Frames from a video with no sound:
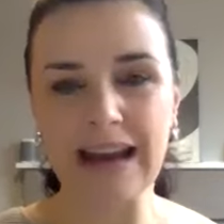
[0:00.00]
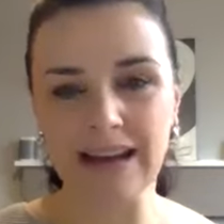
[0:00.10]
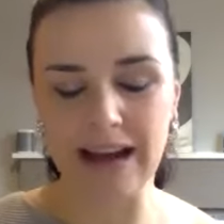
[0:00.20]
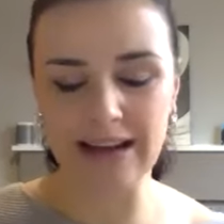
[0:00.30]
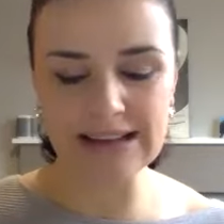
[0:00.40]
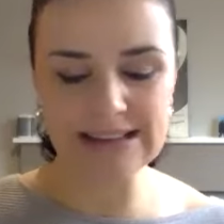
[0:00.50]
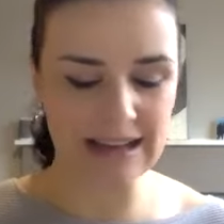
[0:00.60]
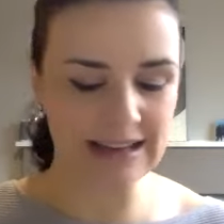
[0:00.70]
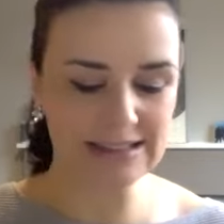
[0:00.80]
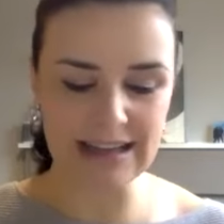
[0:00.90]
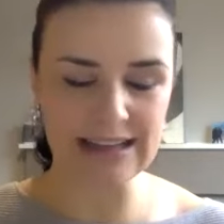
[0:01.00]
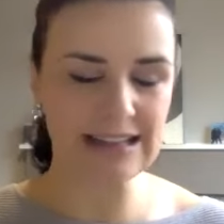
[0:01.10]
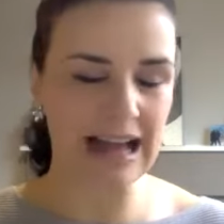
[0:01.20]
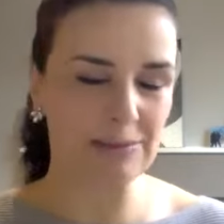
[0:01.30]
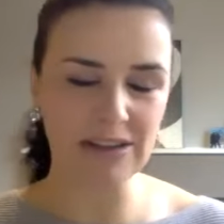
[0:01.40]
And
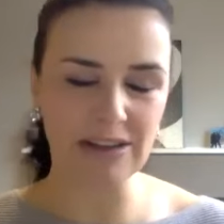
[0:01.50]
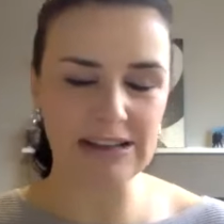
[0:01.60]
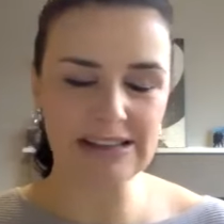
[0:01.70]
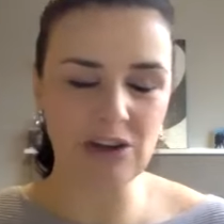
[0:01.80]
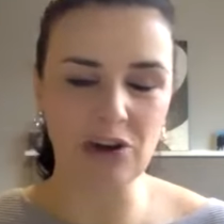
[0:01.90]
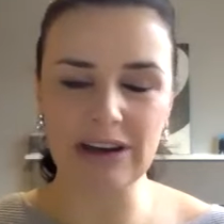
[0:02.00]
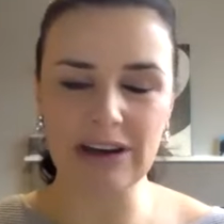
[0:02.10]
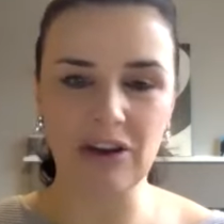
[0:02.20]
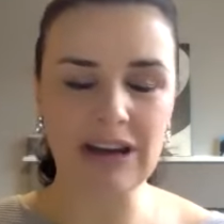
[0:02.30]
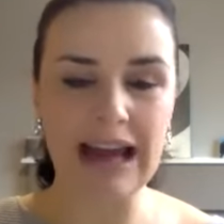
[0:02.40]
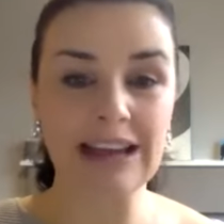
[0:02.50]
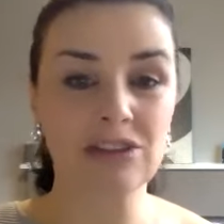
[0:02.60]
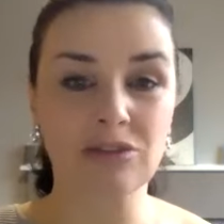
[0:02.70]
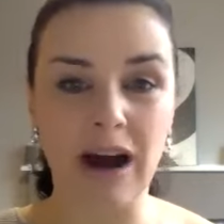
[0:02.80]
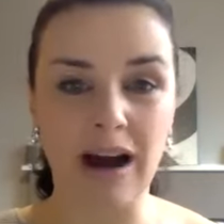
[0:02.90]
it's totally okay
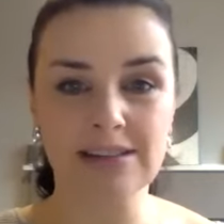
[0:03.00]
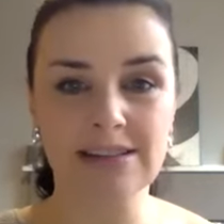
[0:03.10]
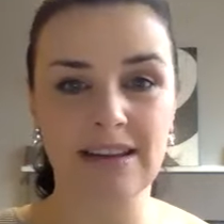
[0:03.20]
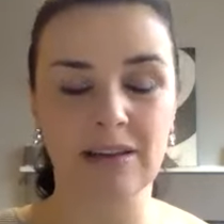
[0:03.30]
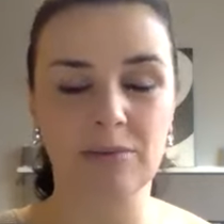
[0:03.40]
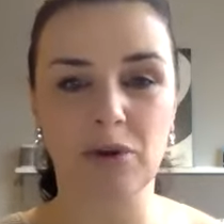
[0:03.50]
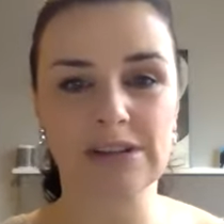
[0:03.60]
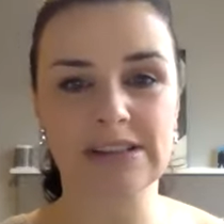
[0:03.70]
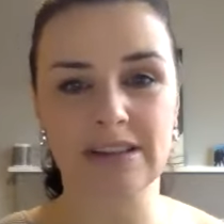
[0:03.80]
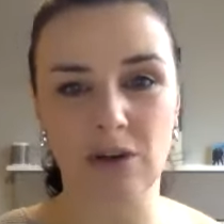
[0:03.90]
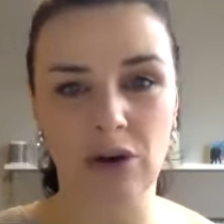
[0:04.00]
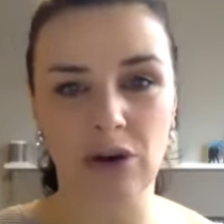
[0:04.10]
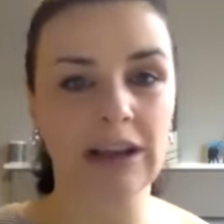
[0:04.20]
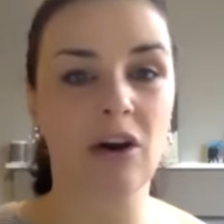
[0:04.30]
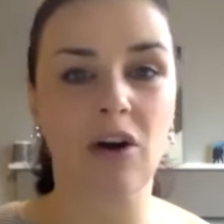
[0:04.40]
to ask the other person
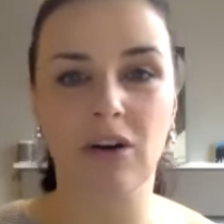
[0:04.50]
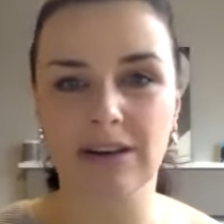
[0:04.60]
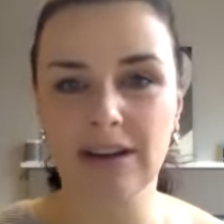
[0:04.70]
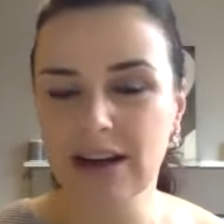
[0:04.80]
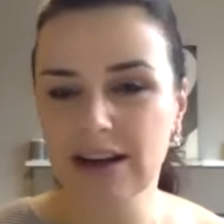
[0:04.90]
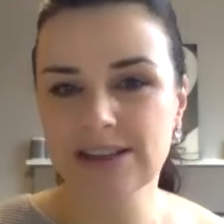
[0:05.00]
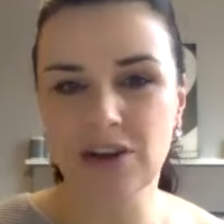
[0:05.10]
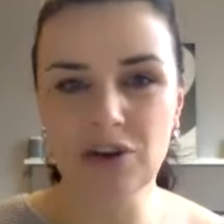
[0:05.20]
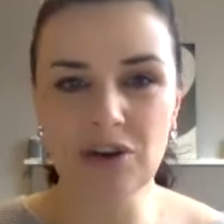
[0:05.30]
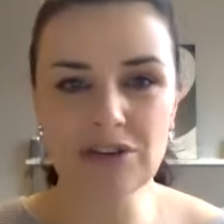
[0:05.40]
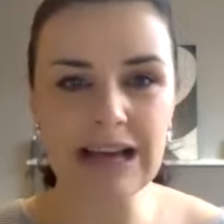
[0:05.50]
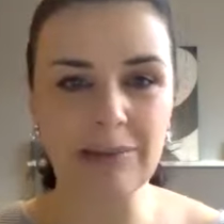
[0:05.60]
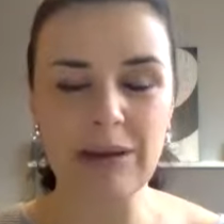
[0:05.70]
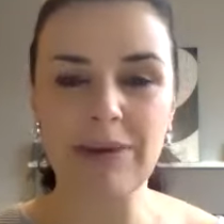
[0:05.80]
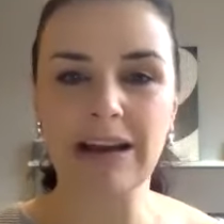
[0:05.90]
early on. So, you know, tell
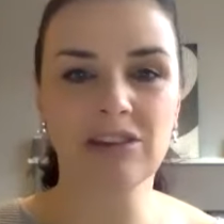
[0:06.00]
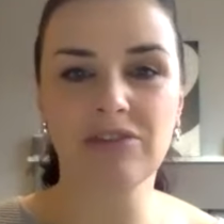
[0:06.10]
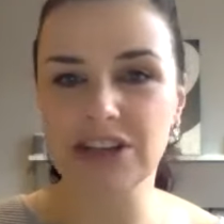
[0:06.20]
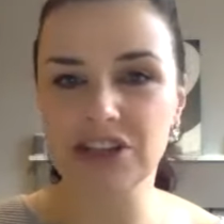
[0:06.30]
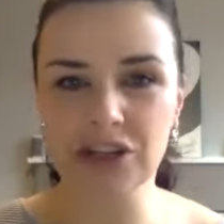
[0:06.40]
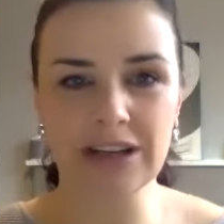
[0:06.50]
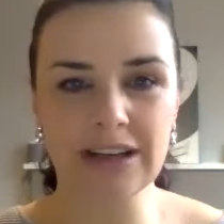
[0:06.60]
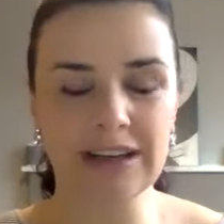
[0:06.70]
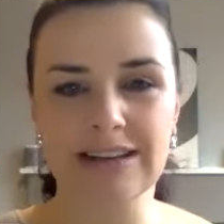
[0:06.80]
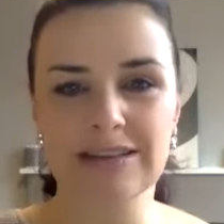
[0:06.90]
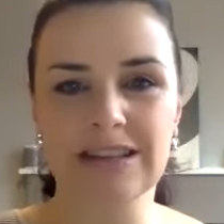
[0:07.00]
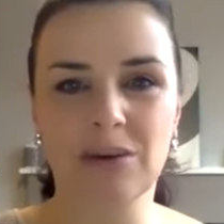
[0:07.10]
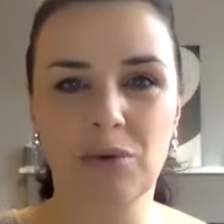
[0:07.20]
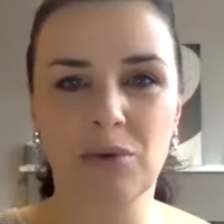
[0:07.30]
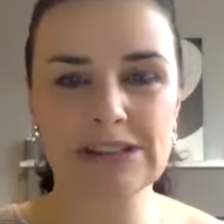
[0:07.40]
me about your vision and, you
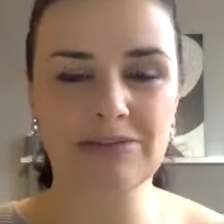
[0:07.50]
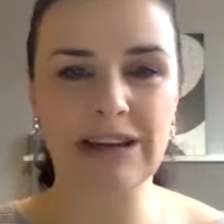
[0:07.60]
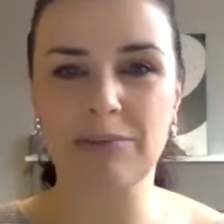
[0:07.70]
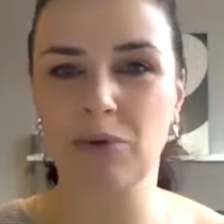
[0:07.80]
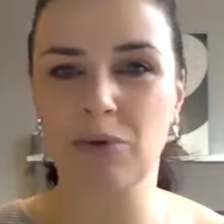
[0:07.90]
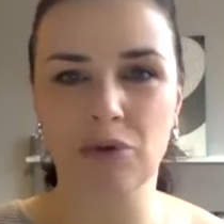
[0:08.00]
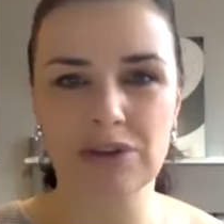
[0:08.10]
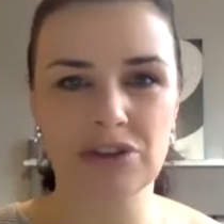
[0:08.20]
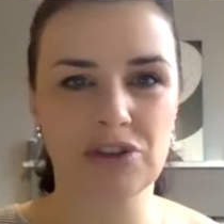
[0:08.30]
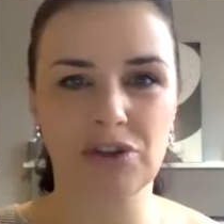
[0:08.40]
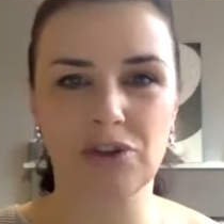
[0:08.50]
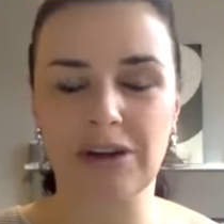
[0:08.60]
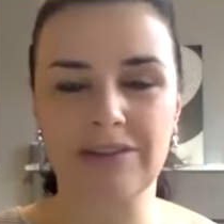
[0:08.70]
know, what's really important to you.